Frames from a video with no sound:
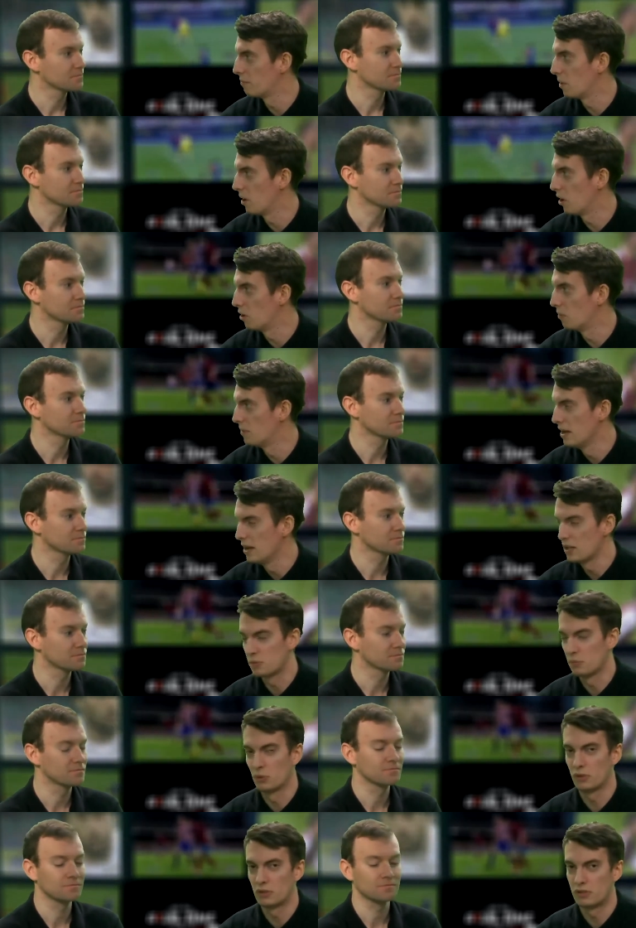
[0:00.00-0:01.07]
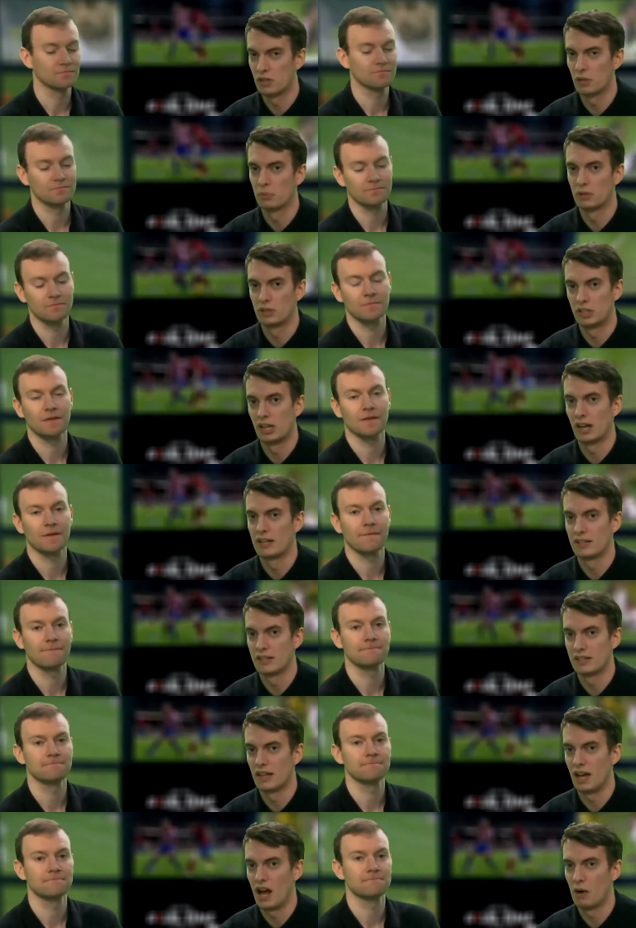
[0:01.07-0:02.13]
Speaker 1: from home. It's more the double
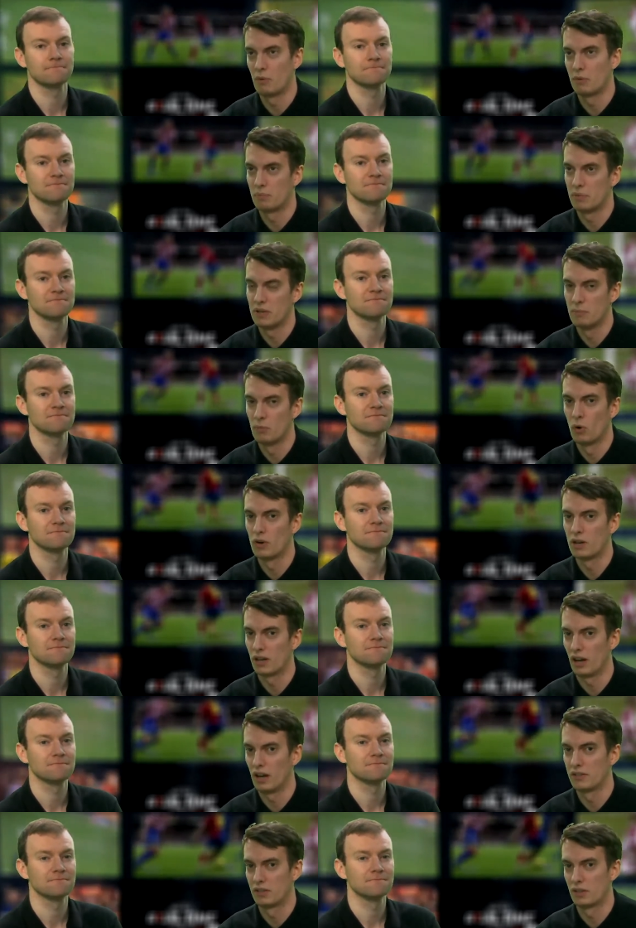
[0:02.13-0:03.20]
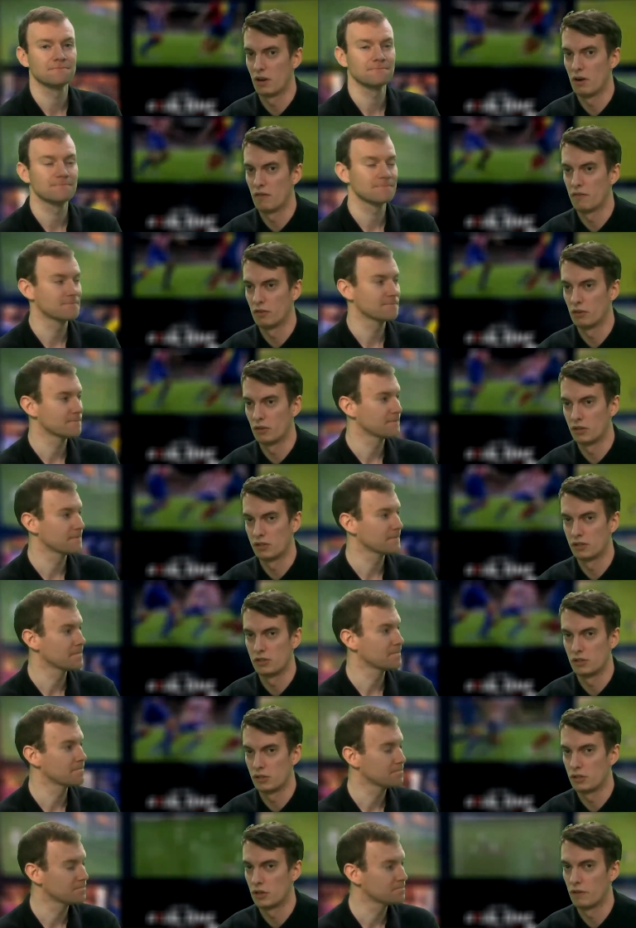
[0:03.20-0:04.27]
chance that I would be more inclined to go for because
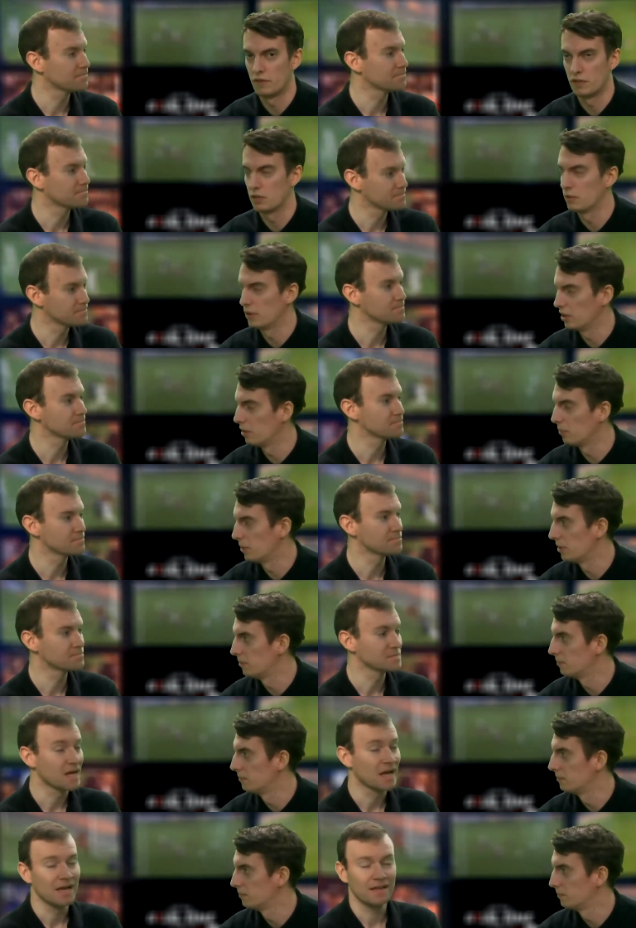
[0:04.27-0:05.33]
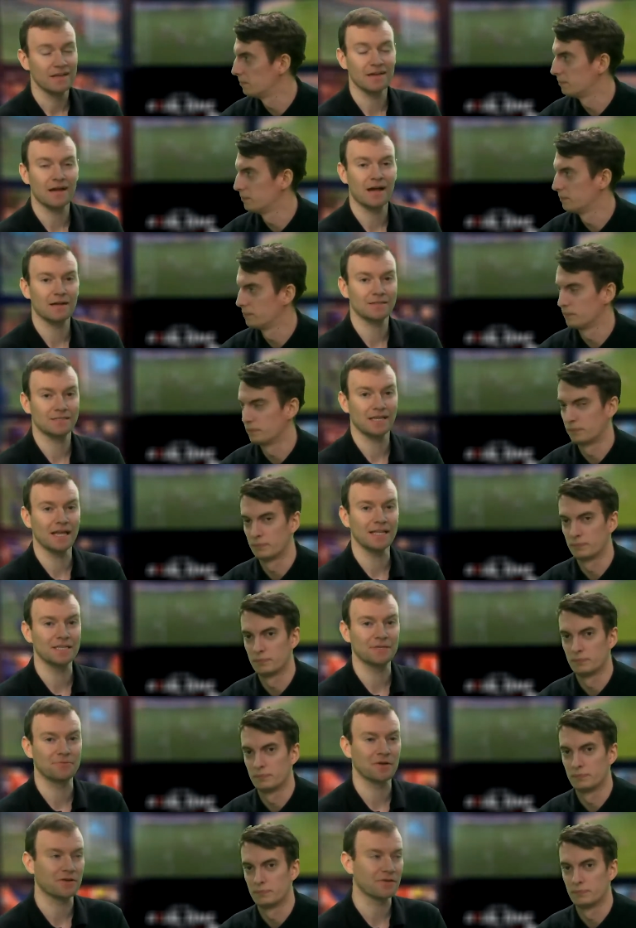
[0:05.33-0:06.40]
it just covers you a little bit. Yeah, I
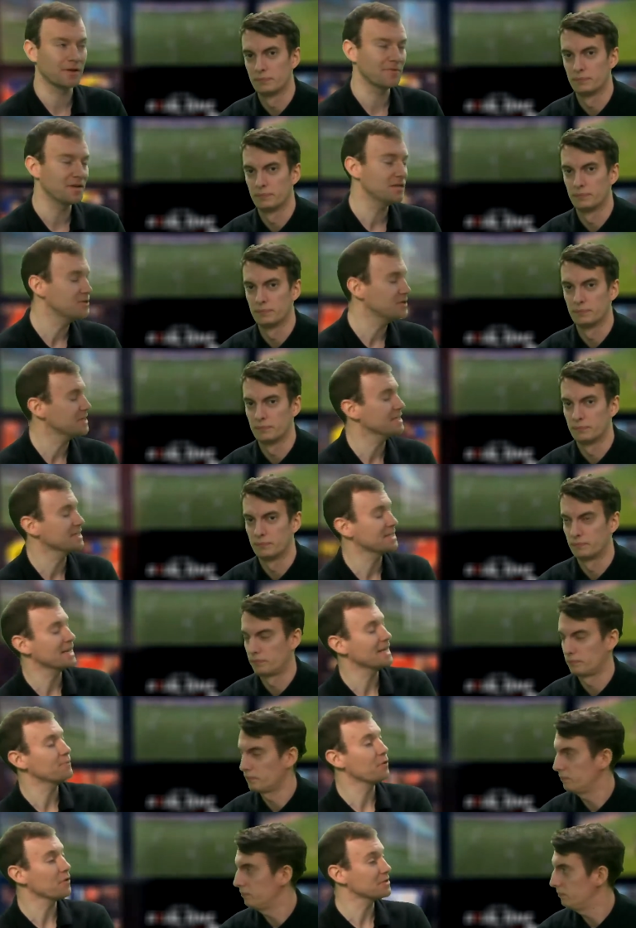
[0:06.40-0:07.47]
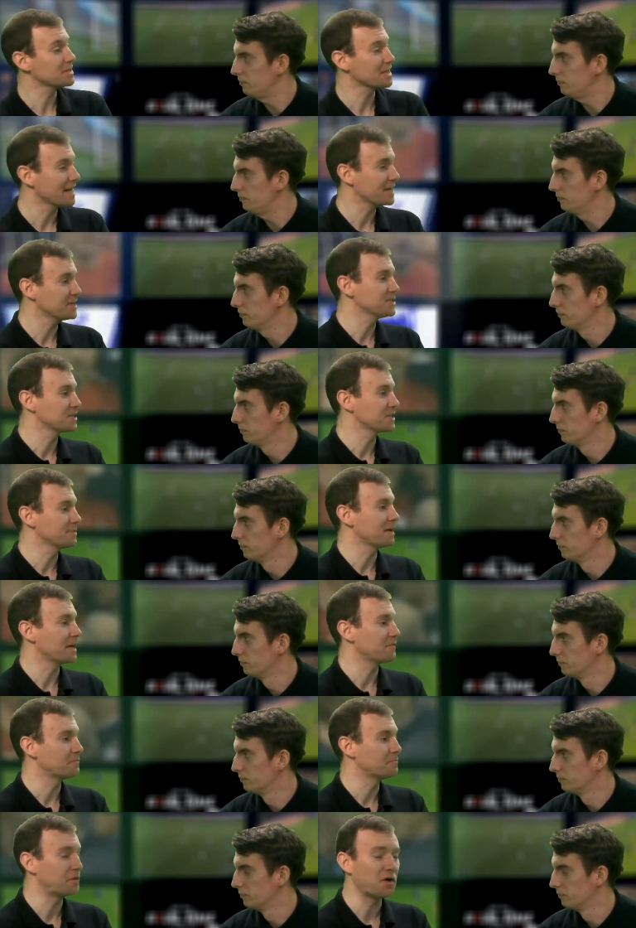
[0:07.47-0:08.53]
Speaker 2: tend to agree. It'd be interesting to see what the selection's going to be
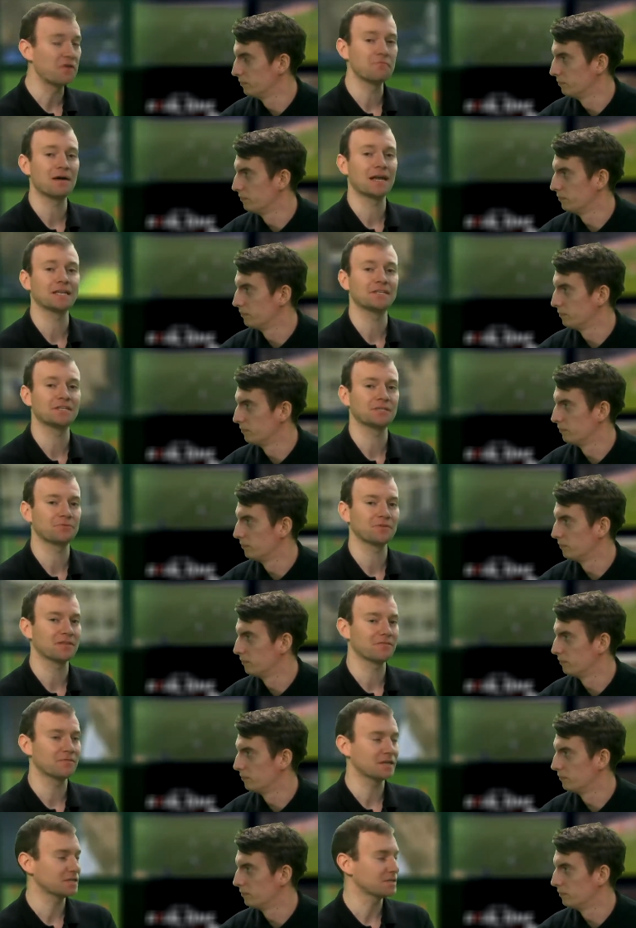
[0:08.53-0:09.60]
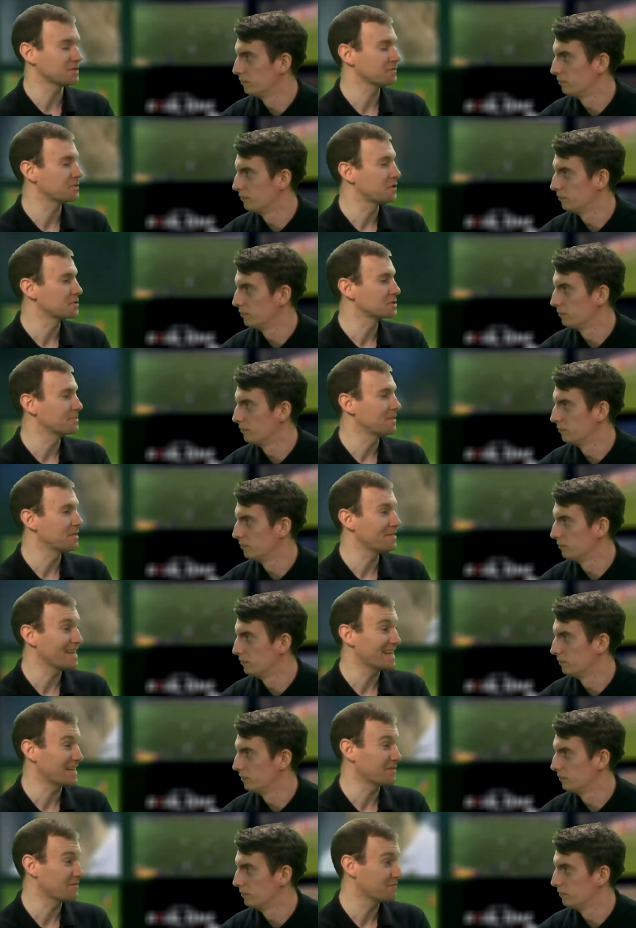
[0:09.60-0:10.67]
like from both managers, with the fixtures, of course, coming
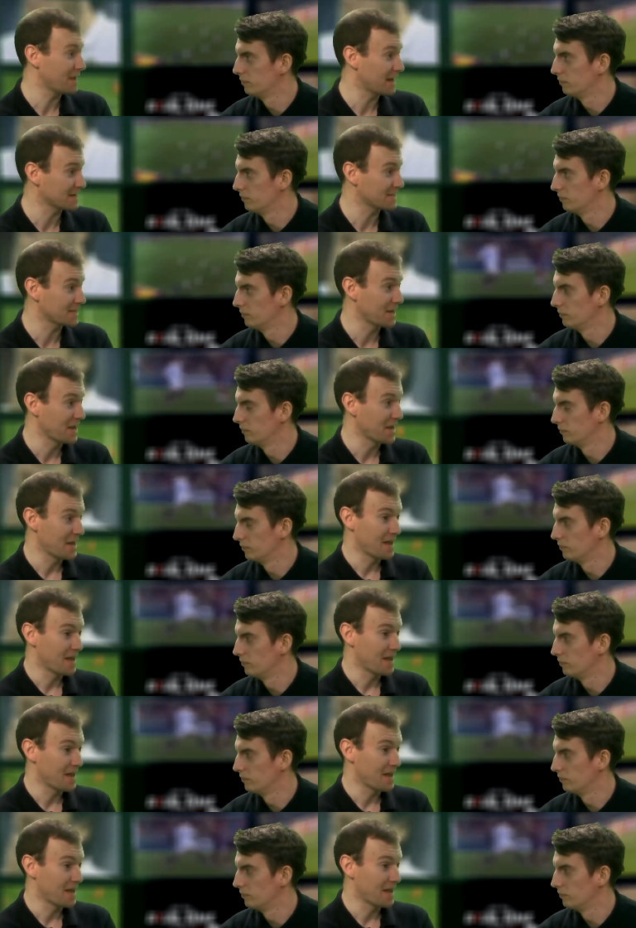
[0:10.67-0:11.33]
thick and fast